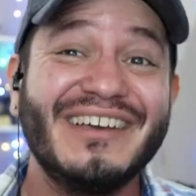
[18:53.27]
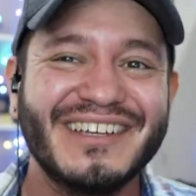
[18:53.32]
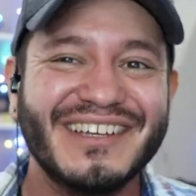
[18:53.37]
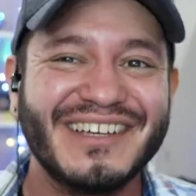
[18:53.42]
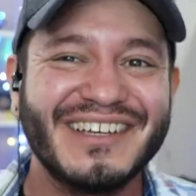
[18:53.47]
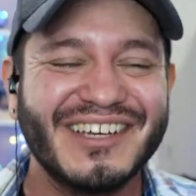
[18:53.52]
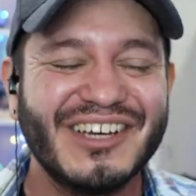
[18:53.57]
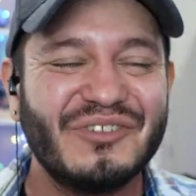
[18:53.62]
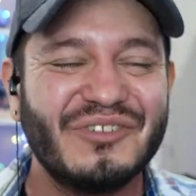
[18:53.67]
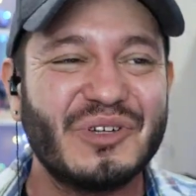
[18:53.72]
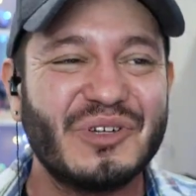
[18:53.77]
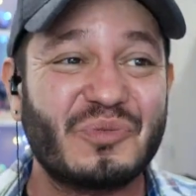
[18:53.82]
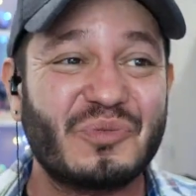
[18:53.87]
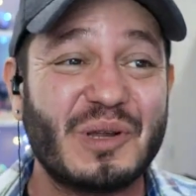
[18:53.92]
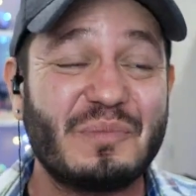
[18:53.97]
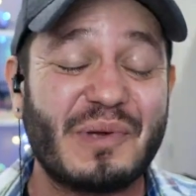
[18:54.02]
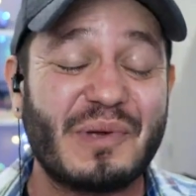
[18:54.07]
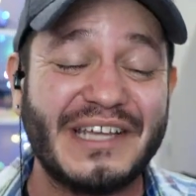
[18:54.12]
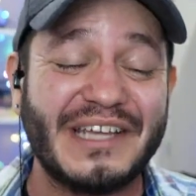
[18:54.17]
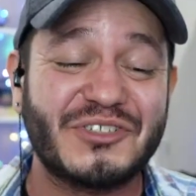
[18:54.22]
Apple. With
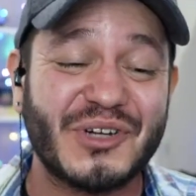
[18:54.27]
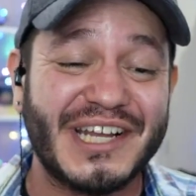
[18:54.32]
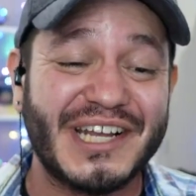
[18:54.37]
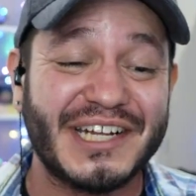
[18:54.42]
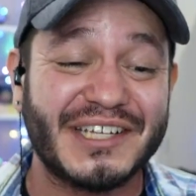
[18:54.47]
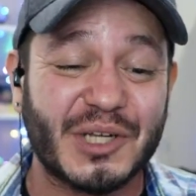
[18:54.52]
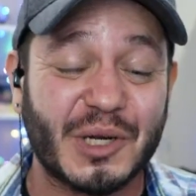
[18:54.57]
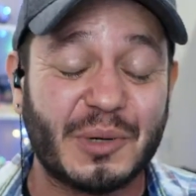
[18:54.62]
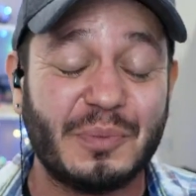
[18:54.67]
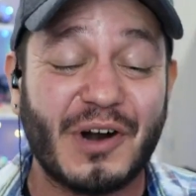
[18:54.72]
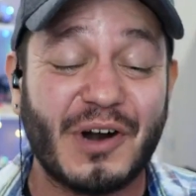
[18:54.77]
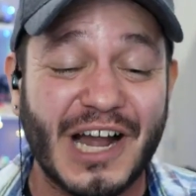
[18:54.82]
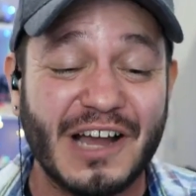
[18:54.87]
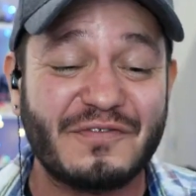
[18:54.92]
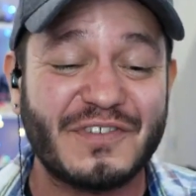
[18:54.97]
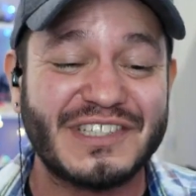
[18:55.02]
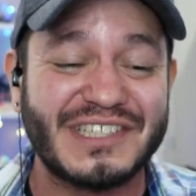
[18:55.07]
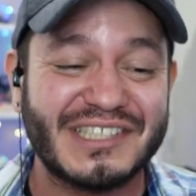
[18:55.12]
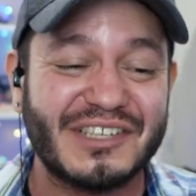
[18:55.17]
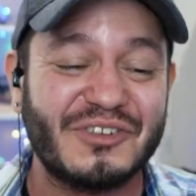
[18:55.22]
repatriating their profits,
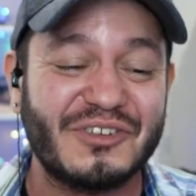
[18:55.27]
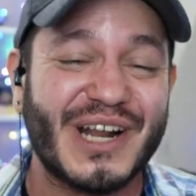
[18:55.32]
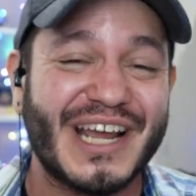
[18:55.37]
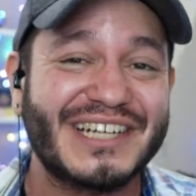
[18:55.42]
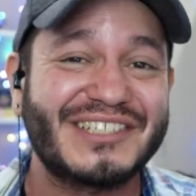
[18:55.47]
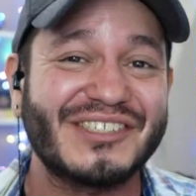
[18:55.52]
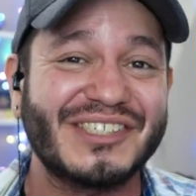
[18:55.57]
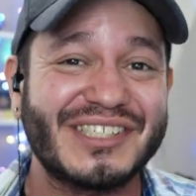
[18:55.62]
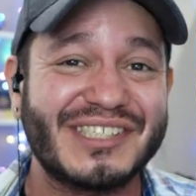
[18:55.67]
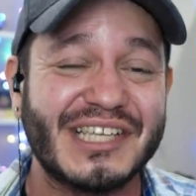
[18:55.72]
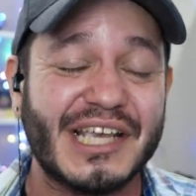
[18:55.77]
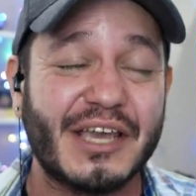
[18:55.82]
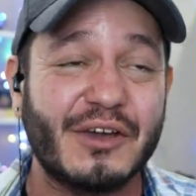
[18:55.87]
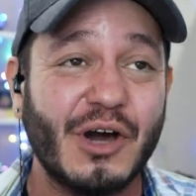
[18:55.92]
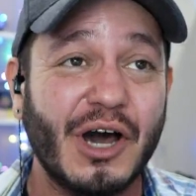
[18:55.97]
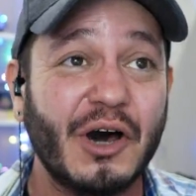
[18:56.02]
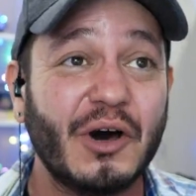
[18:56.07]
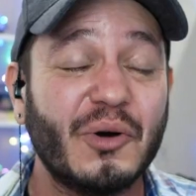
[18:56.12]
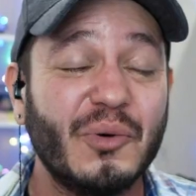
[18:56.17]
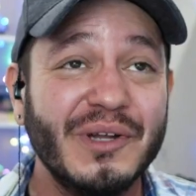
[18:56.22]
you could actually say,
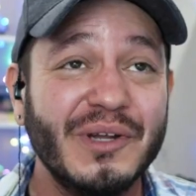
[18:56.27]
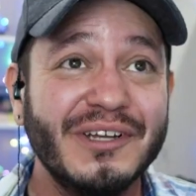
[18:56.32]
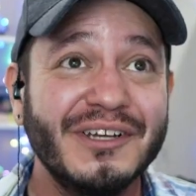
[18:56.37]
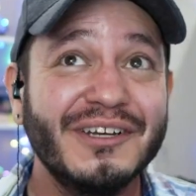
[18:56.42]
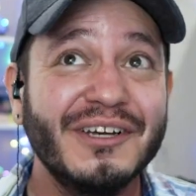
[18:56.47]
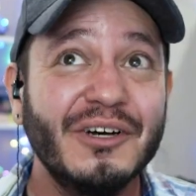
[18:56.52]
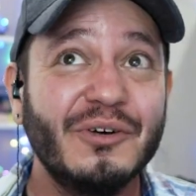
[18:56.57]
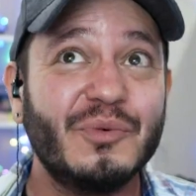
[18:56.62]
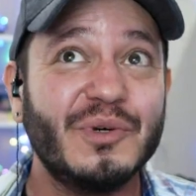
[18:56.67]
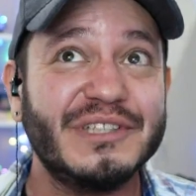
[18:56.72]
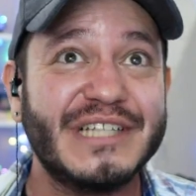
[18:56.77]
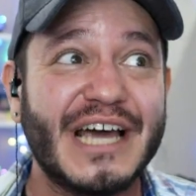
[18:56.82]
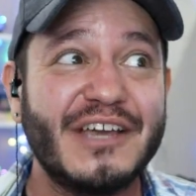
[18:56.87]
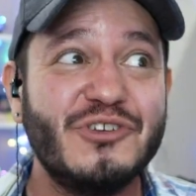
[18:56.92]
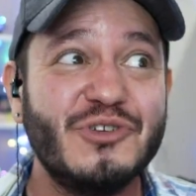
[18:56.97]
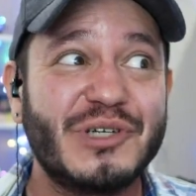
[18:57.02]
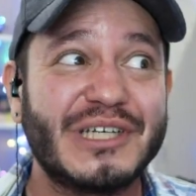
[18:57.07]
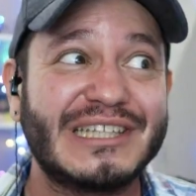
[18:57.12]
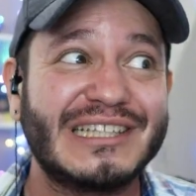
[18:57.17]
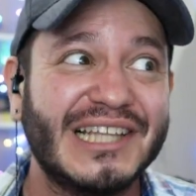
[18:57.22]
oh, well, now you
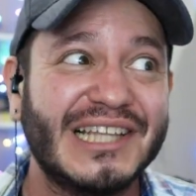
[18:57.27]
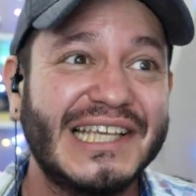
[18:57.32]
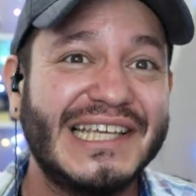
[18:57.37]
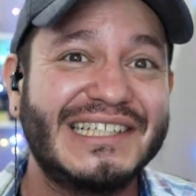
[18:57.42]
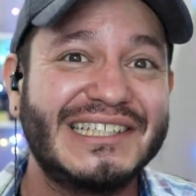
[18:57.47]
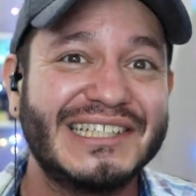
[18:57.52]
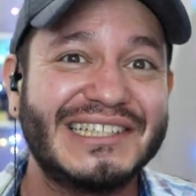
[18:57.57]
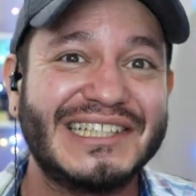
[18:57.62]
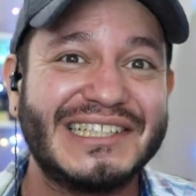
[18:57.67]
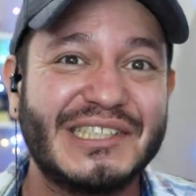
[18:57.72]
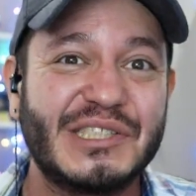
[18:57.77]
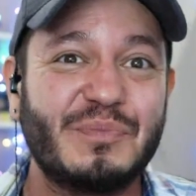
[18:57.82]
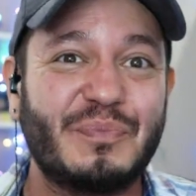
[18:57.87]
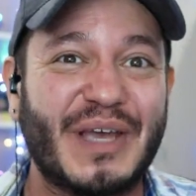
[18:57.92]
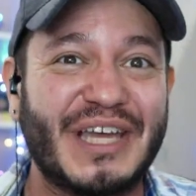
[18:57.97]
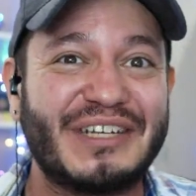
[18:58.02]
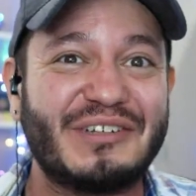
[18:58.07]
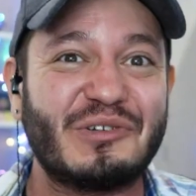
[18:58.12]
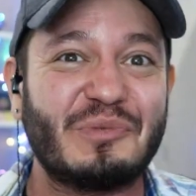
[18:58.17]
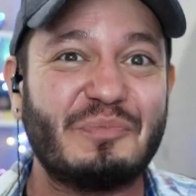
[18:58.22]
can legally
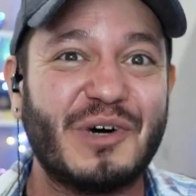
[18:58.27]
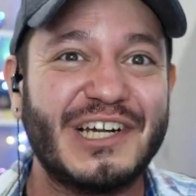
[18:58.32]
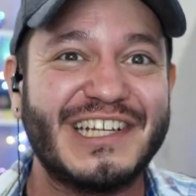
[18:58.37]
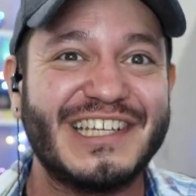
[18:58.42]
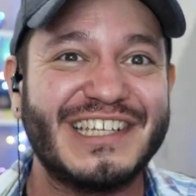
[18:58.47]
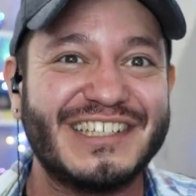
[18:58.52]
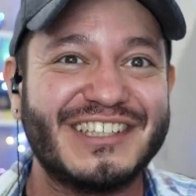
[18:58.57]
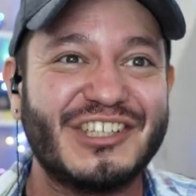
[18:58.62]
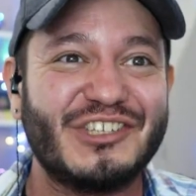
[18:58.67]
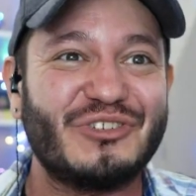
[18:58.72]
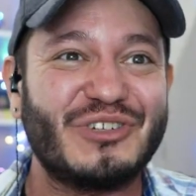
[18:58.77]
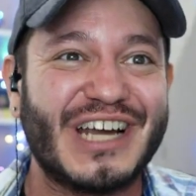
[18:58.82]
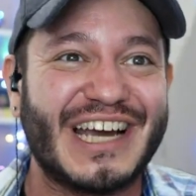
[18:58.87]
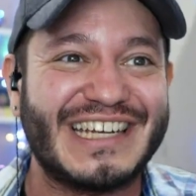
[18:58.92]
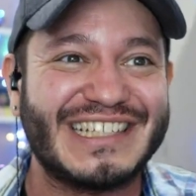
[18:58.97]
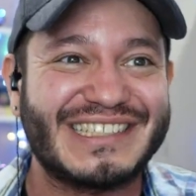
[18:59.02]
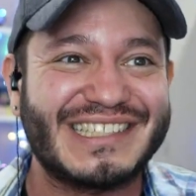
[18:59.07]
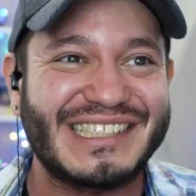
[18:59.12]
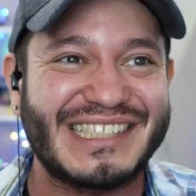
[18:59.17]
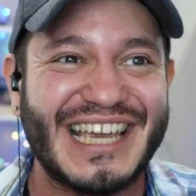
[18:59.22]
spend money in the United
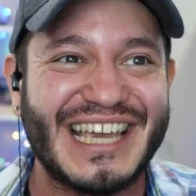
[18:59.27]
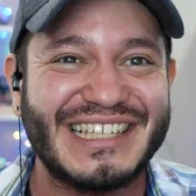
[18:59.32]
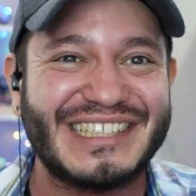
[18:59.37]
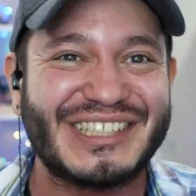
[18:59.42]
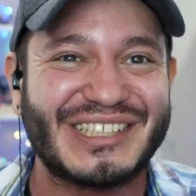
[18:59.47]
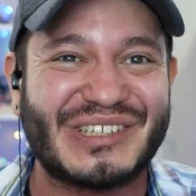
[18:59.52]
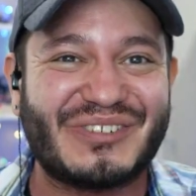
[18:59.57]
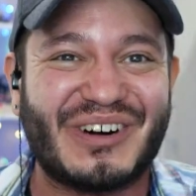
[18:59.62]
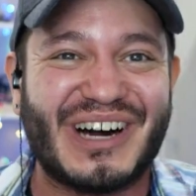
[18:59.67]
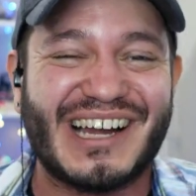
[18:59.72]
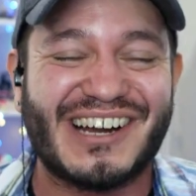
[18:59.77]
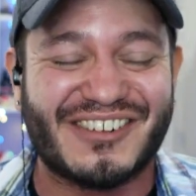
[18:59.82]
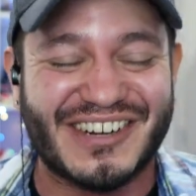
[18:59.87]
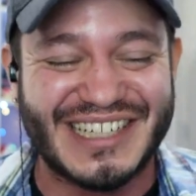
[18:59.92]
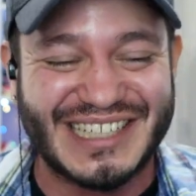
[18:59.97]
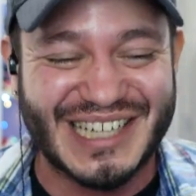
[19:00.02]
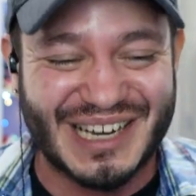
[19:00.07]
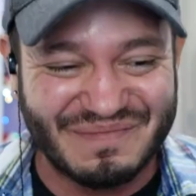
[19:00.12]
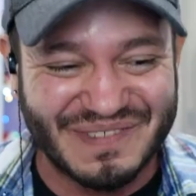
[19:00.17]
States acquiring companies